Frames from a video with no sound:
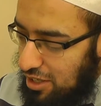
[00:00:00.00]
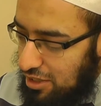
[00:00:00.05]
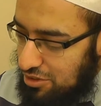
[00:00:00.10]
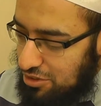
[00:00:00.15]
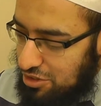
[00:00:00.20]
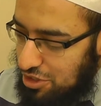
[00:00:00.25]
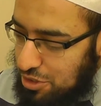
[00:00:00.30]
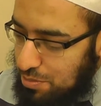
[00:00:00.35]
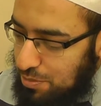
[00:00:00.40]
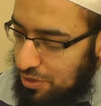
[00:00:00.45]

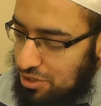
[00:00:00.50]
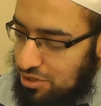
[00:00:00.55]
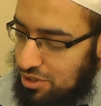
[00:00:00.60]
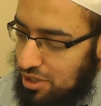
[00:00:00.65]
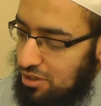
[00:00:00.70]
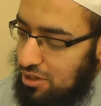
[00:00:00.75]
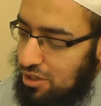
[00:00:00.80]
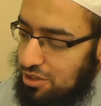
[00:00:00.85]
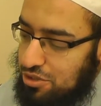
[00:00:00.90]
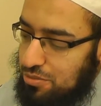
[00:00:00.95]
just because
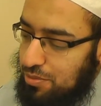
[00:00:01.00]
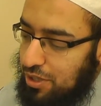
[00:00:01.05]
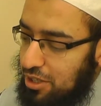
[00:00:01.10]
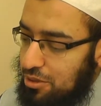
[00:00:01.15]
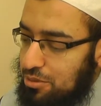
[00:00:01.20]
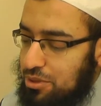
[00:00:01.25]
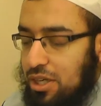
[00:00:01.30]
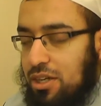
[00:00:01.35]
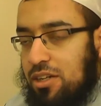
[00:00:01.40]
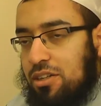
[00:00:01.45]
Allah subhanahu
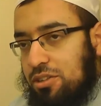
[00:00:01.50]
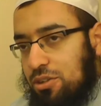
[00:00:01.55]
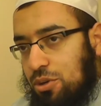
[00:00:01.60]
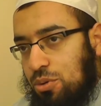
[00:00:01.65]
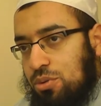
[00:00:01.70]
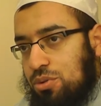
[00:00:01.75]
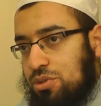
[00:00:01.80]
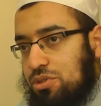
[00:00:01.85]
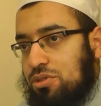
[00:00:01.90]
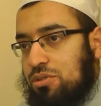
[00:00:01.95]
wa ta'ala
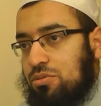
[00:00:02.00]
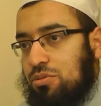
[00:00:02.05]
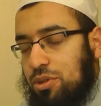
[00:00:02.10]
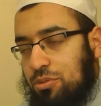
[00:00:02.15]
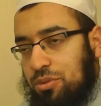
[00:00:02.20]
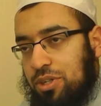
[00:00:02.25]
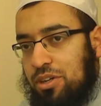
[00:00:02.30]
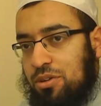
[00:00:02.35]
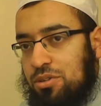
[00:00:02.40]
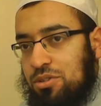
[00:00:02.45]
knows what
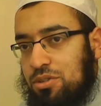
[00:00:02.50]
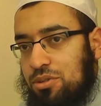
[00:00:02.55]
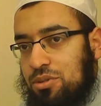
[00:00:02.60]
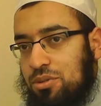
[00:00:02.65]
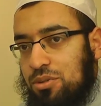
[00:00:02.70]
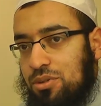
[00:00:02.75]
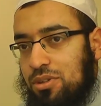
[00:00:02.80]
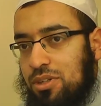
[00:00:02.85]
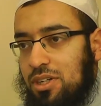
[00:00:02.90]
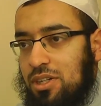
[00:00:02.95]
we're going to
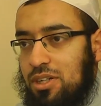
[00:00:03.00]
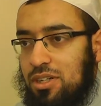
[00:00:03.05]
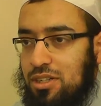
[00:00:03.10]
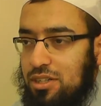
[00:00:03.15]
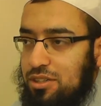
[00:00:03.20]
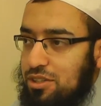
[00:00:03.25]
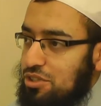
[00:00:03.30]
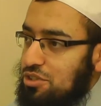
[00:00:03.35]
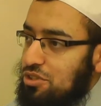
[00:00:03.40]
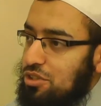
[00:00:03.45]
do,
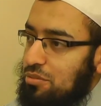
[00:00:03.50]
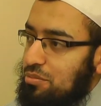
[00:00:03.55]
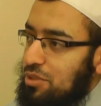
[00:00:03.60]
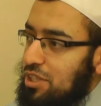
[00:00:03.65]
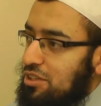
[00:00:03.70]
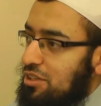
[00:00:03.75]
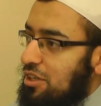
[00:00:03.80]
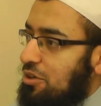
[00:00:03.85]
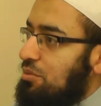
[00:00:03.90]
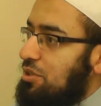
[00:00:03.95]
it does not
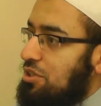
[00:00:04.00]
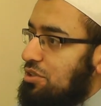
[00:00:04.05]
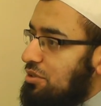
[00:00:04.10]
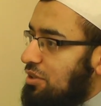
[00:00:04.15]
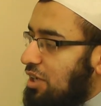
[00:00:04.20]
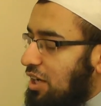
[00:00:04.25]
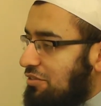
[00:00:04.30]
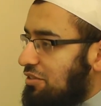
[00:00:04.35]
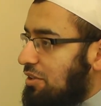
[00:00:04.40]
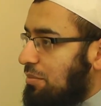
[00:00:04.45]
mean that we do
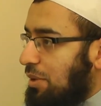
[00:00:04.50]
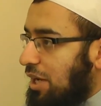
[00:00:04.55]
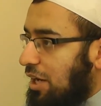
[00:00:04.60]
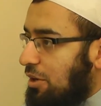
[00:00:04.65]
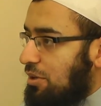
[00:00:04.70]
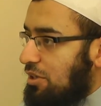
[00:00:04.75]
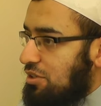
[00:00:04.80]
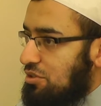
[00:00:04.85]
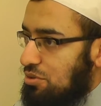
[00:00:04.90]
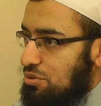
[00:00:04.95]
not have the
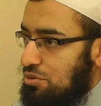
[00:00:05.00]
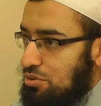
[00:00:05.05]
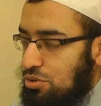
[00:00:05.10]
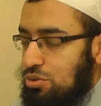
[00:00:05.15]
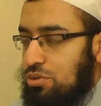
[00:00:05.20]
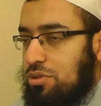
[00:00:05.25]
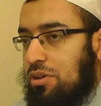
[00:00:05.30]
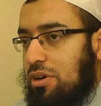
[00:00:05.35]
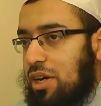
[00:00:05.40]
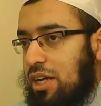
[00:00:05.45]
power to
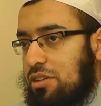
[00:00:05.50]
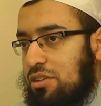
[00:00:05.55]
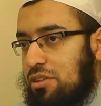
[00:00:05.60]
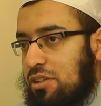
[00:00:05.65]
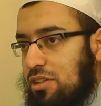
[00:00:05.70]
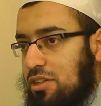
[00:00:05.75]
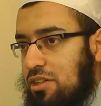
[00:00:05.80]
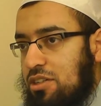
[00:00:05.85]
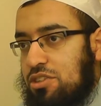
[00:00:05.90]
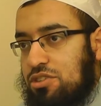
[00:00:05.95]
do the right
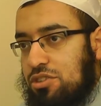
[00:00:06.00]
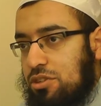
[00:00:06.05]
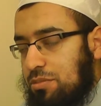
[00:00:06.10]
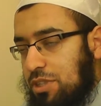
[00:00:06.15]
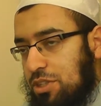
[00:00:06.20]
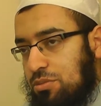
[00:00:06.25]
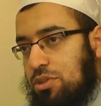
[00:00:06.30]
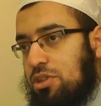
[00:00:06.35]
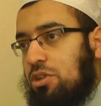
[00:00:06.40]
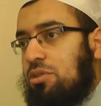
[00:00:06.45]
thing. It does not
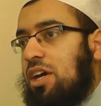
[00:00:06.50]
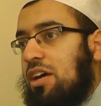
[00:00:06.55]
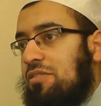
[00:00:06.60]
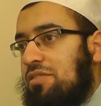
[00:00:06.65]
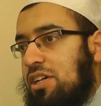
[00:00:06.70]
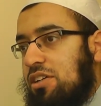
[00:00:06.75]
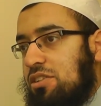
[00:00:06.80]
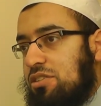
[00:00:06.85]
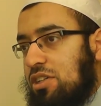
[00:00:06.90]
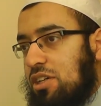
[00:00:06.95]
mean we don't have
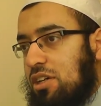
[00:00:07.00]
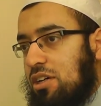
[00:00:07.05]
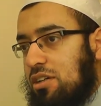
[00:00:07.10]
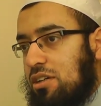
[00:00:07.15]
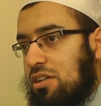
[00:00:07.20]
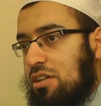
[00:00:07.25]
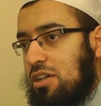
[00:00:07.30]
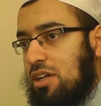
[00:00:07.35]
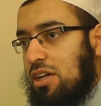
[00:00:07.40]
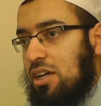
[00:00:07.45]

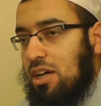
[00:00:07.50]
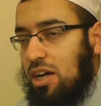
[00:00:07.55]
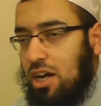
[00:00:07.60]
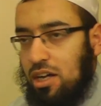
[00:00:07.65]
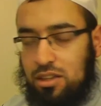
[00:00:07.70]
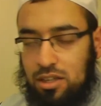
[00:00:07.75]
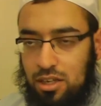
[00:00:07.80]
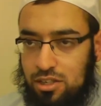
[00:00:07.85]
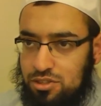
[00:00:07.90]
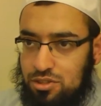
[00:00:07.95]
ikhtiyar.
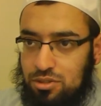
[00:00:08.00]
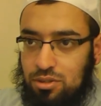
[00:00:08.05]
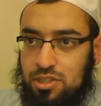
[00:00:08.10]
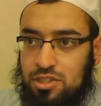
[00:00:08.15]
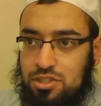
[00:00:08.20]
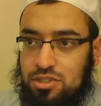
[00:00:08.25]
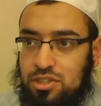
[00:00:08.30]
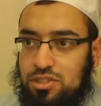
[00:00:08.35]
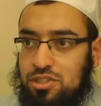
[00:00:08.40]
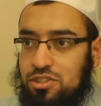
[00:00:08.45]
Allah's
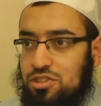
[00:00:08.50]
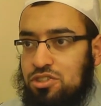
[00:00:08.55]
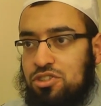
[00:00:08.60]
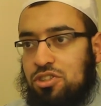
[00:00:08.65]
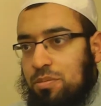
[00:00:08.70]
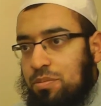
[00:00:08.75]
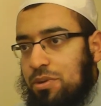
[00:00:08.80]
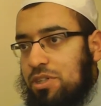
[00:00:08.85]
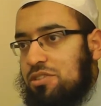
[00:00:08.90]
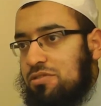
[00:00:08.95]
knowledge doesn't
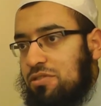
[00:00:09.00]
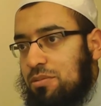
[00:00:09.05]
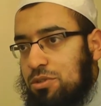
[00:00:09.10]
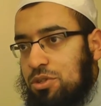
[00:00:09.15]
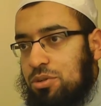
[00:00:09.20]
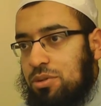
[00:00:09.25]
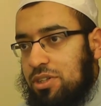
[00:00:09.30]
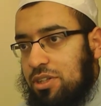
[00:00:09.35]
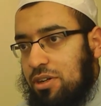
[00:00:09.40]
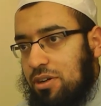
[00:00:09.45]
stop us from
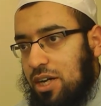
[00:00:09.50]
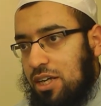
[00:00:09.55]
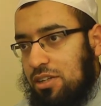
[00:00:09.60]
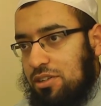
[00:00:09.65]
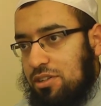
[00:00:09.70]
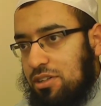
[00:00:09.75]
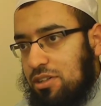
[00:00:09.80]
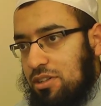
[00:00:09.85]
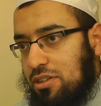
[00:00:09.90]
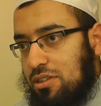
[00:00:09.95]
doing the right
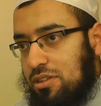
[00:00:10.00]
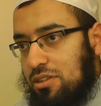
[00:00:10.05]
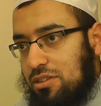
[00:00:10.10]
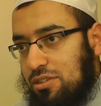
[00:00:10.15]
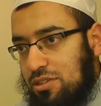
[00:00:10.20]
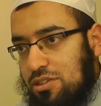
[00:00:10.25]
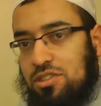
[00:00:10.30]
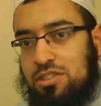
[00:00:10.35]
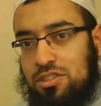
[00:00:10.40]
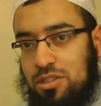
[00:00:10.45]
thing.
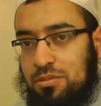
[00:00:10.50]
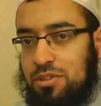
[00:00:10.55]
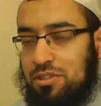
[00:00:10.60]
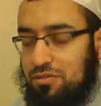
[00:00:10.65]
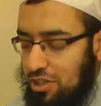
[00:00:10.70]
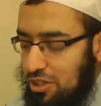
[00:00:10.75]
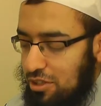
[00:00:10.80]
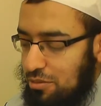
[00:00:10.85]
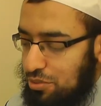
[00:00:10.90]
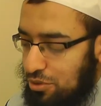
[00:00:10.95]
This is something
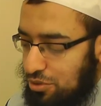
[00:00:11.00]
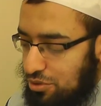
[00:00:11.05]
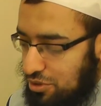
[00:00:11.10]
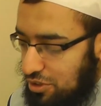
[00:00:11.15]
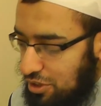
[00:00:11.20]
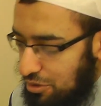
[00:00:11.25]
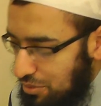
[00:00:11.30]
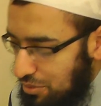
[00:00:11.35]
very important that